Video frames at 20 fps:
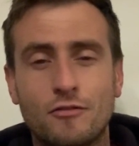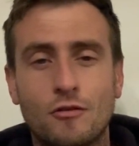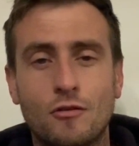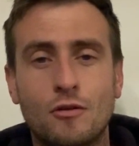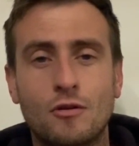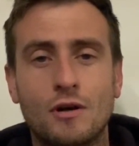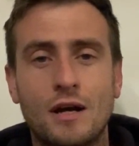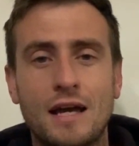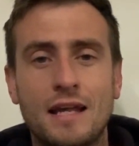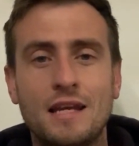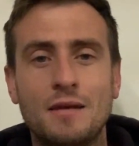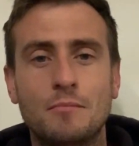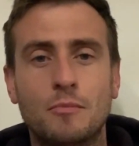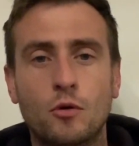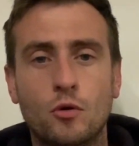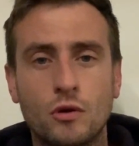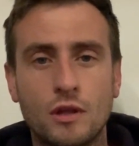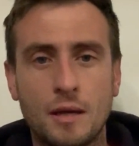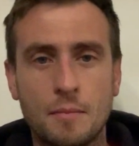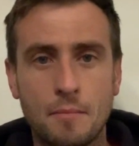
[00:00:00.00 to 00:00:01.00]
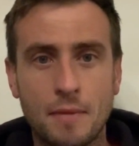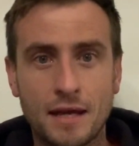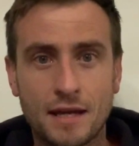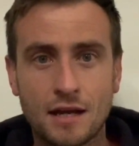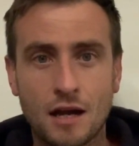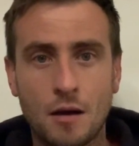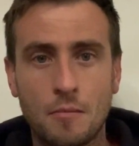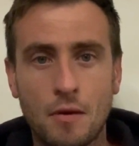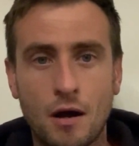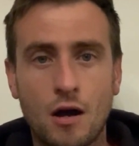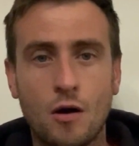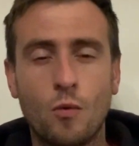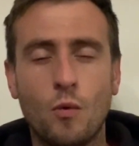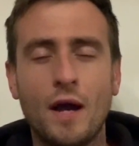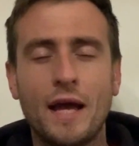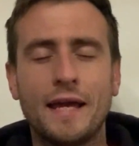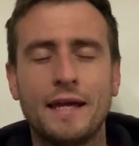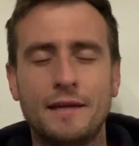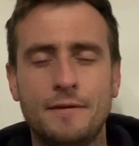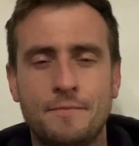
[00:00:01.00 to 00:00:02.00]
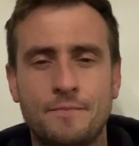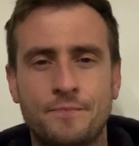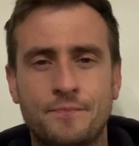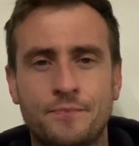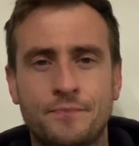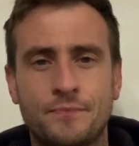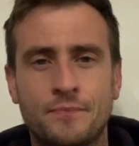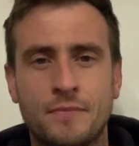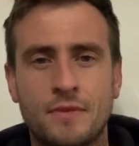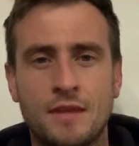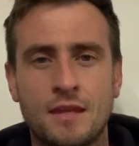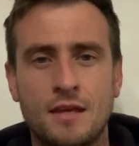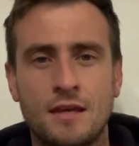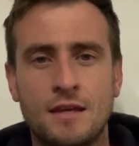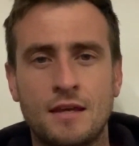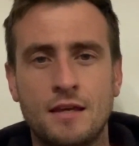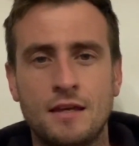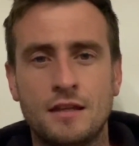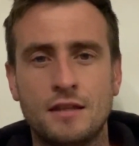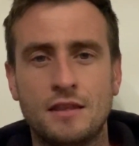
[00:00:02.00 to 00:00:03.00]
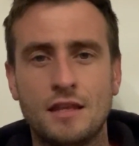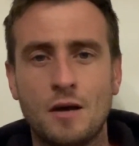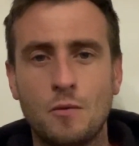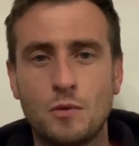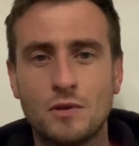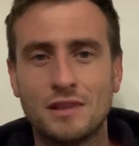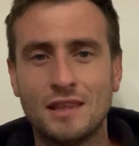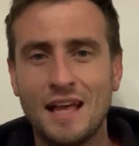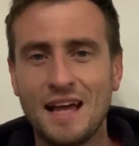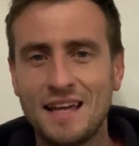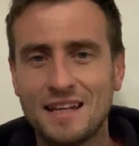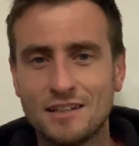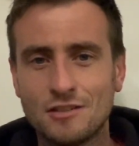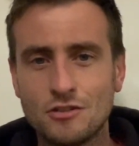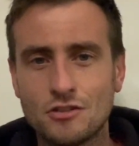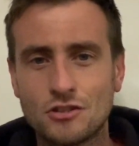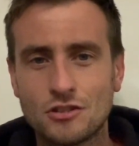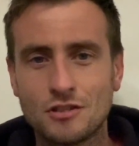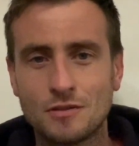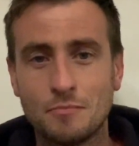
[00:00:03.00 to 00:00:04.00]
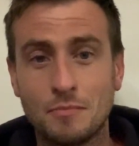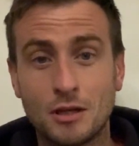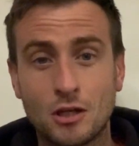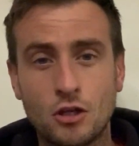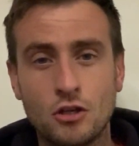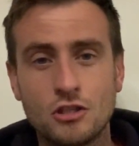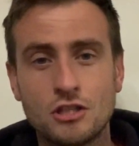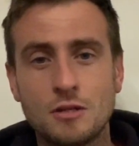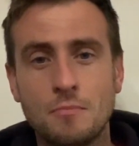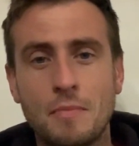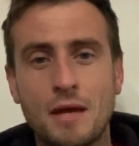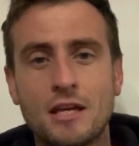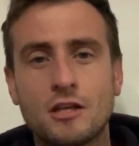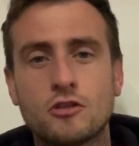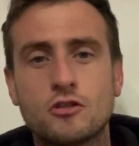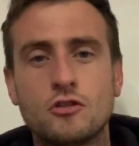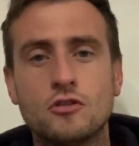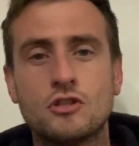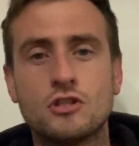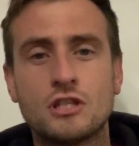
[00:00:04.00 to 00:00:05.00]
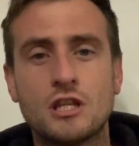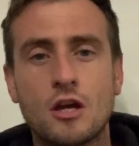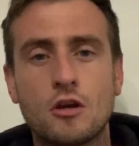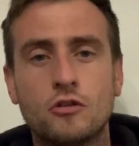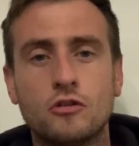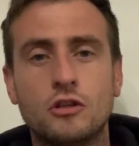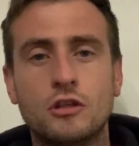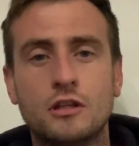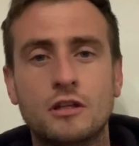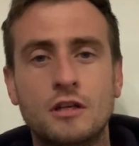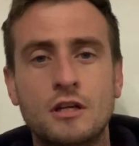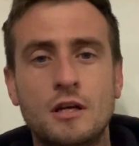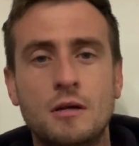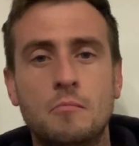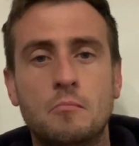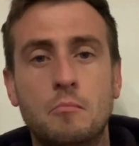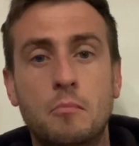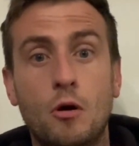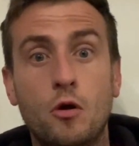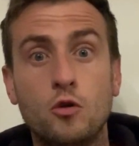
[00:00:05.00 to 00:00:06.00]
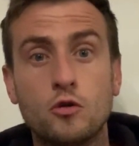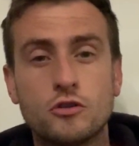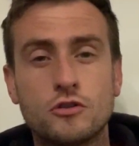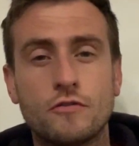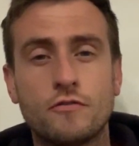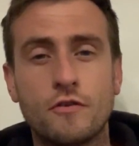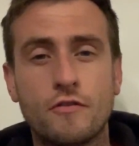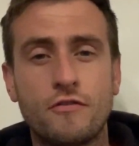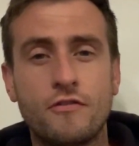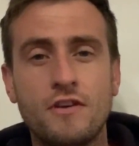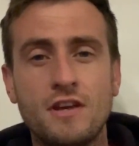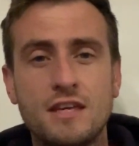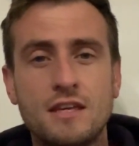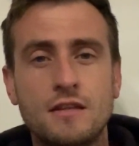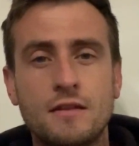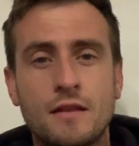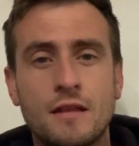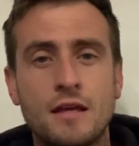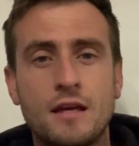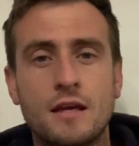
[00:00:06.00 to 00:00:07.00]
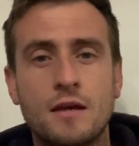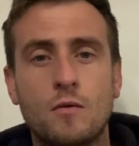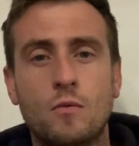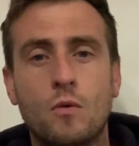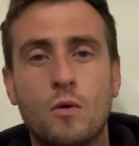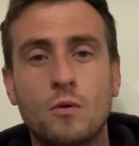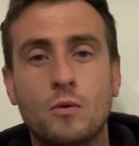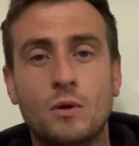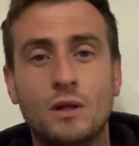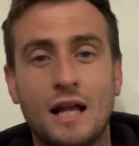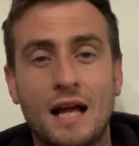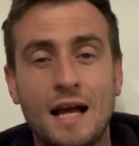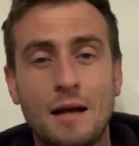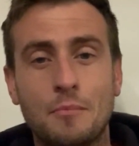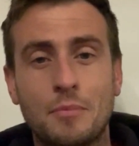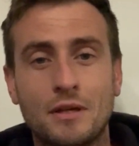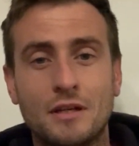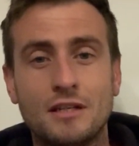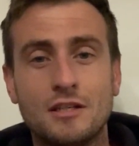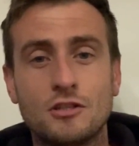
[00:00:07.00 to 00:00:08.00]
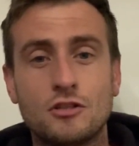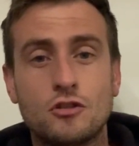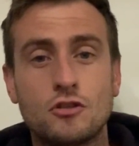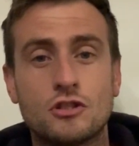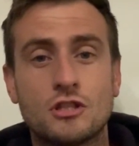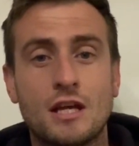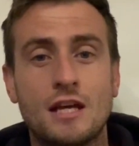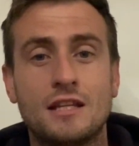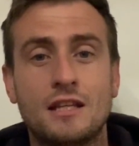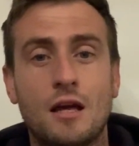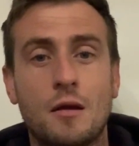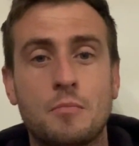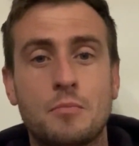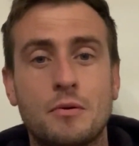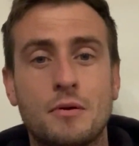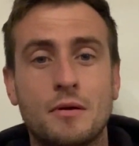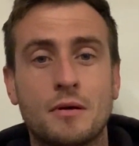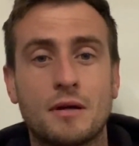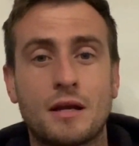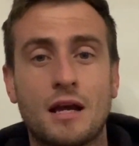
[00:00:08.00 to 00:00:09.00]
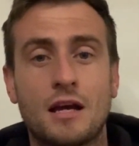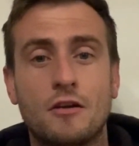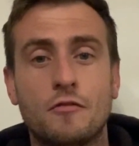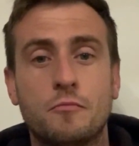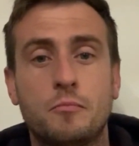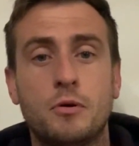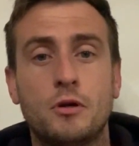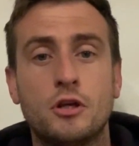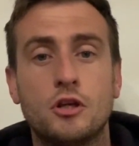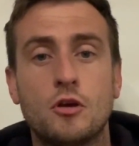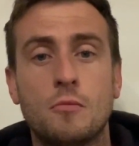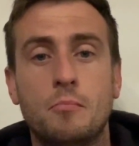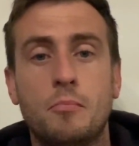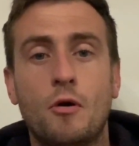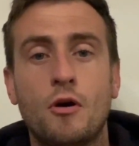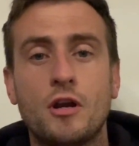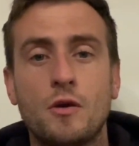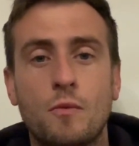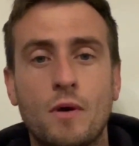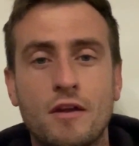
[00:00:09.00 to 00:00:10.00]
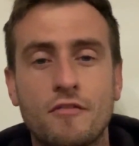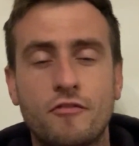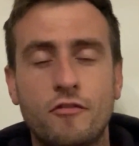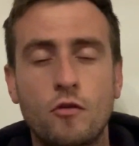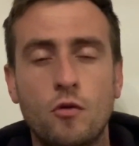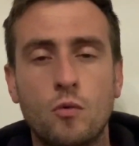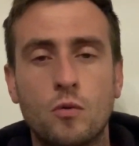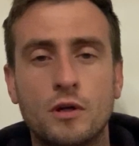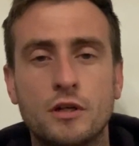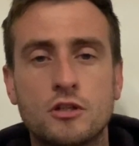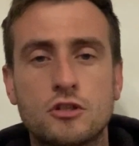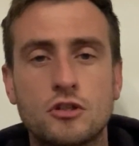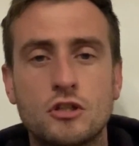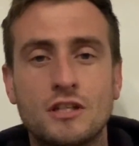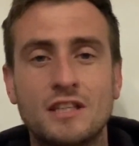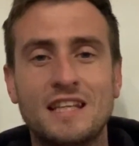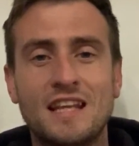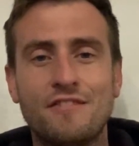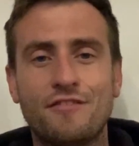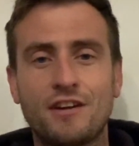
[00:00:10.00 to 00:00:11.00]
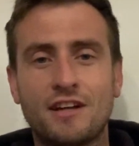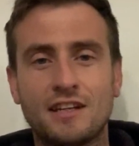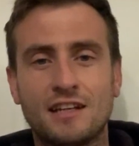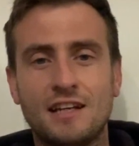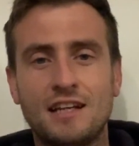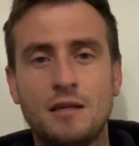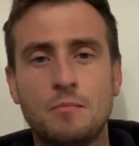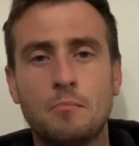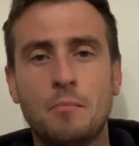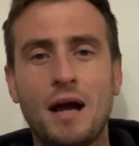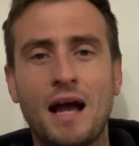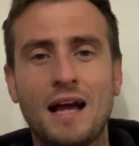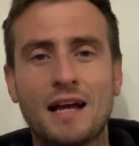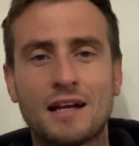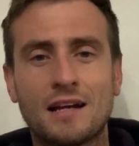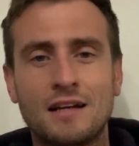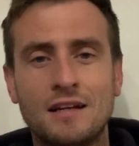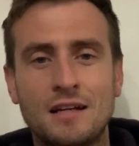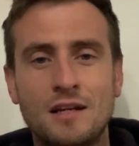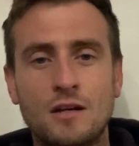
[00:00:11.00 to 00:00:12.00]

for any ball that may come our way. Now with ladders, because it makes you stay on the balls of your feet, what will happen is you end up kind of putting your body weight forward, so you're never going to lean back,